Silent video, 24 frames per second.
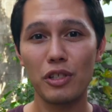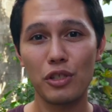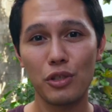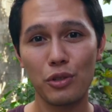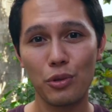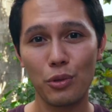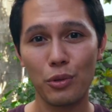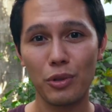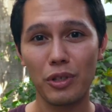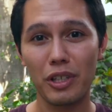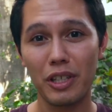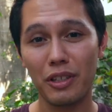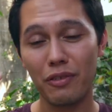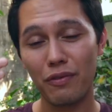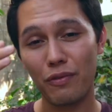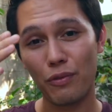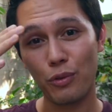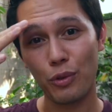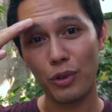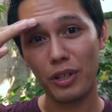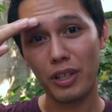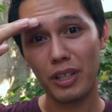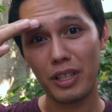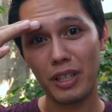a story
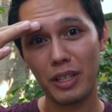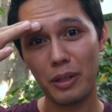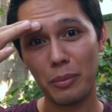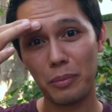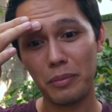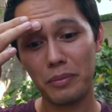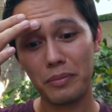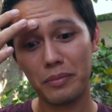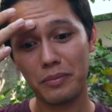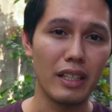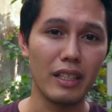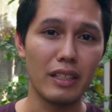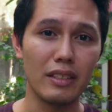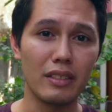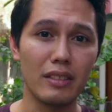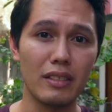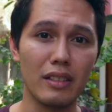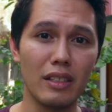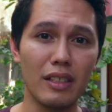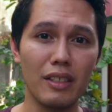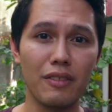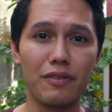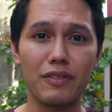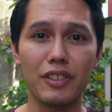for them.
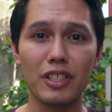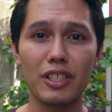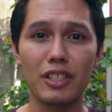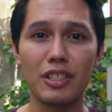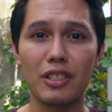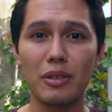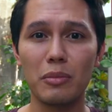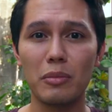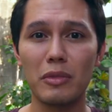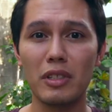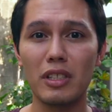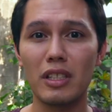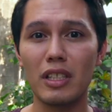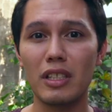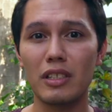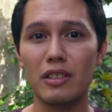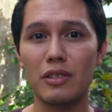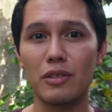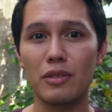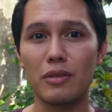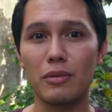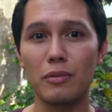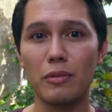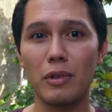And if you're someone
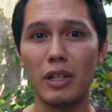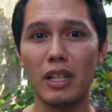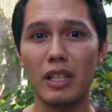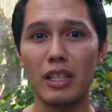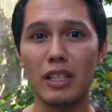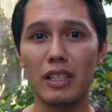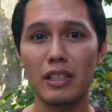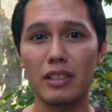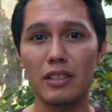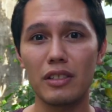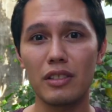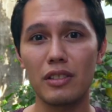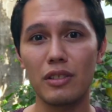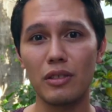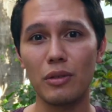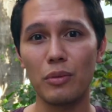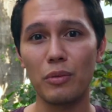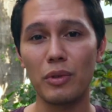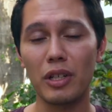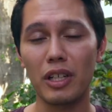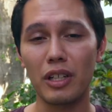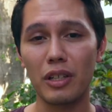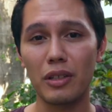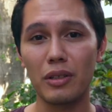that's wanting to
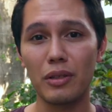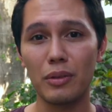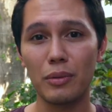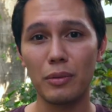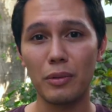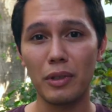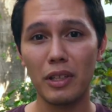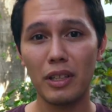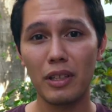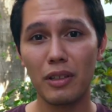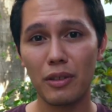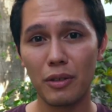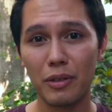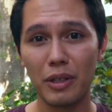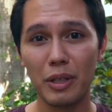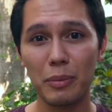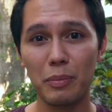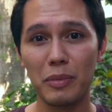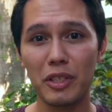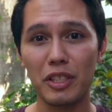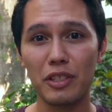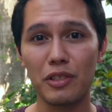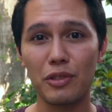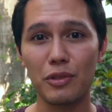work with
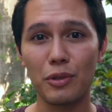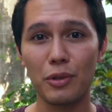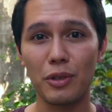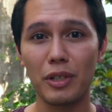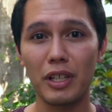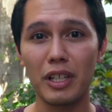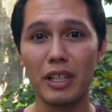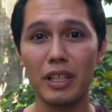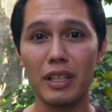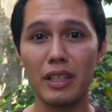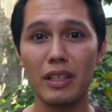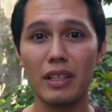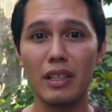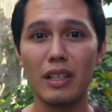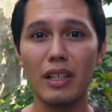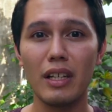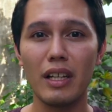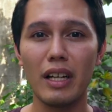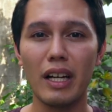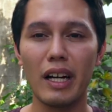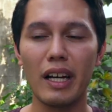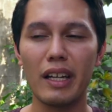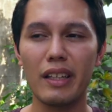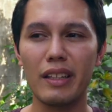Great Big Story,
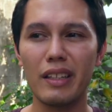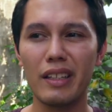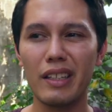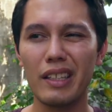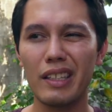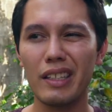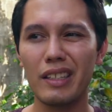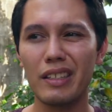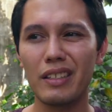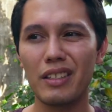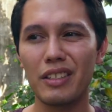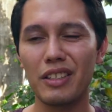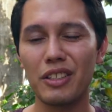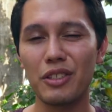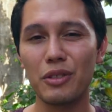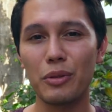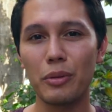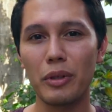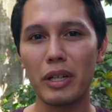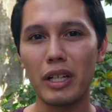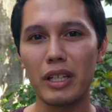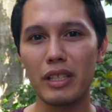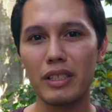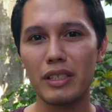I think in the
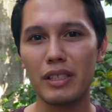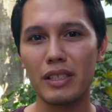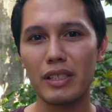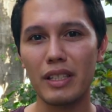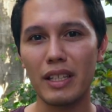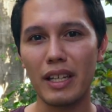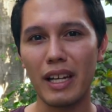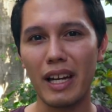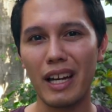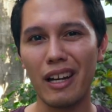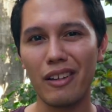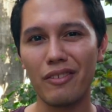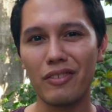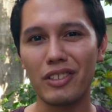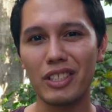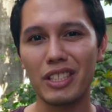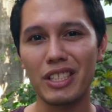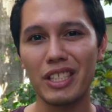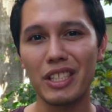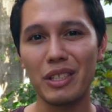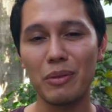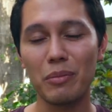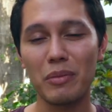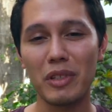US they have a
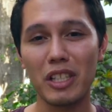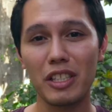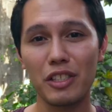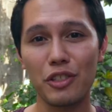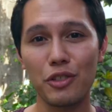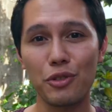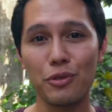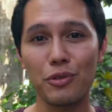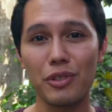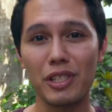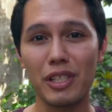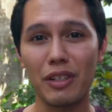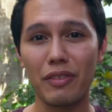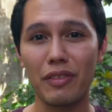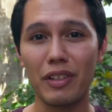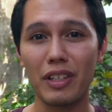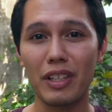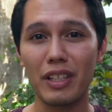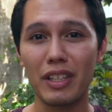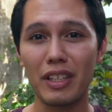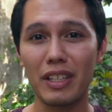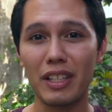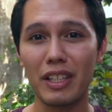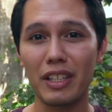team that shoots
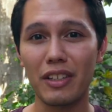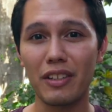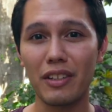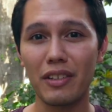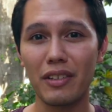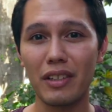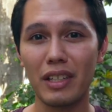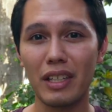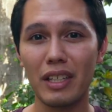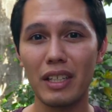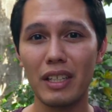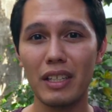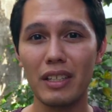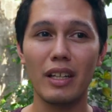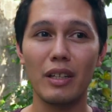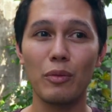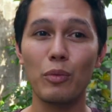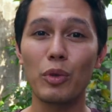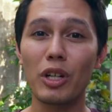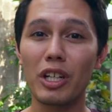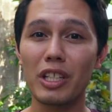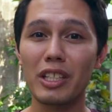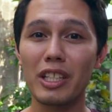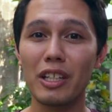everything there already.
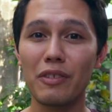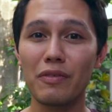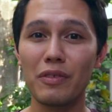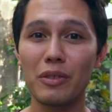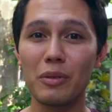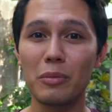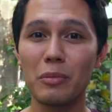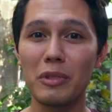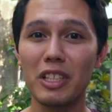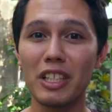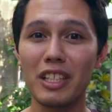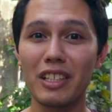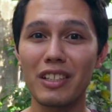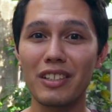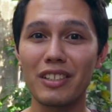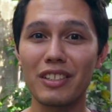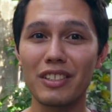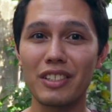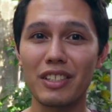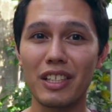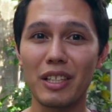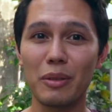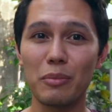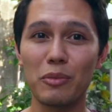It worked out for me
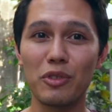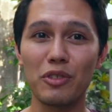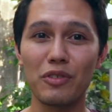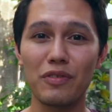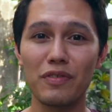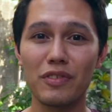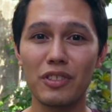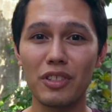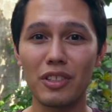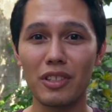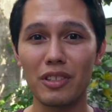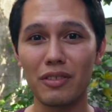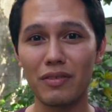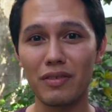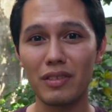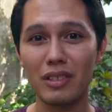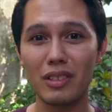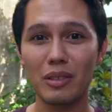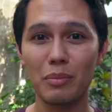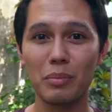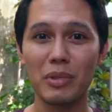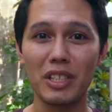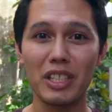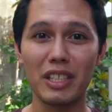because I moved to the
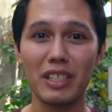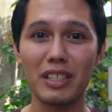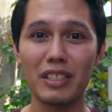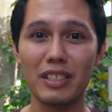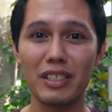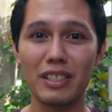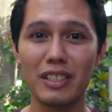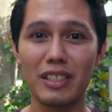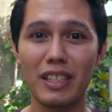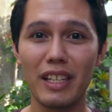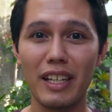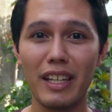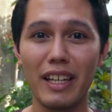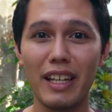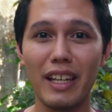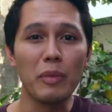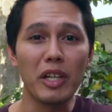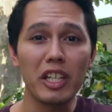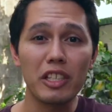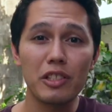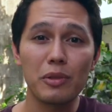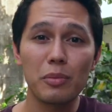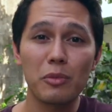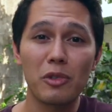Philippines. It
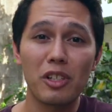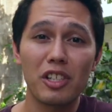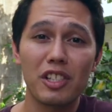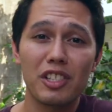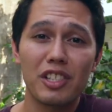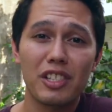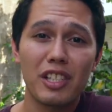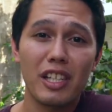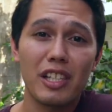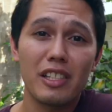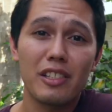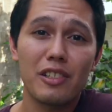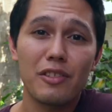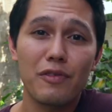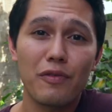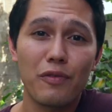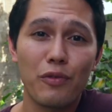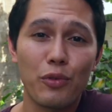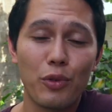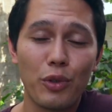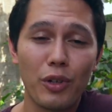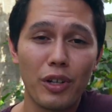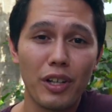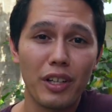makes more sense
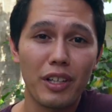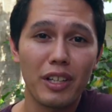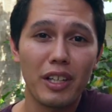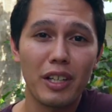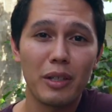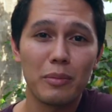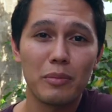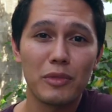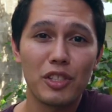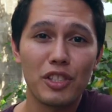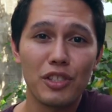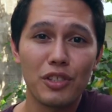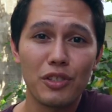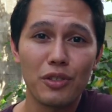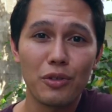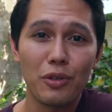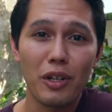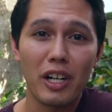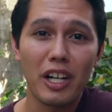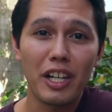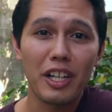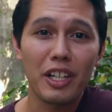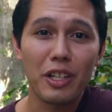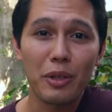for them
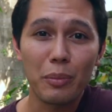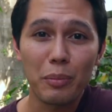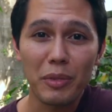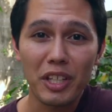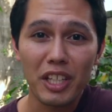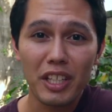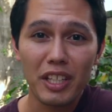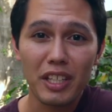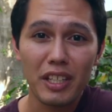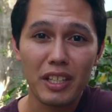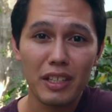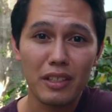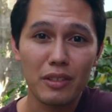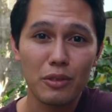to hire me,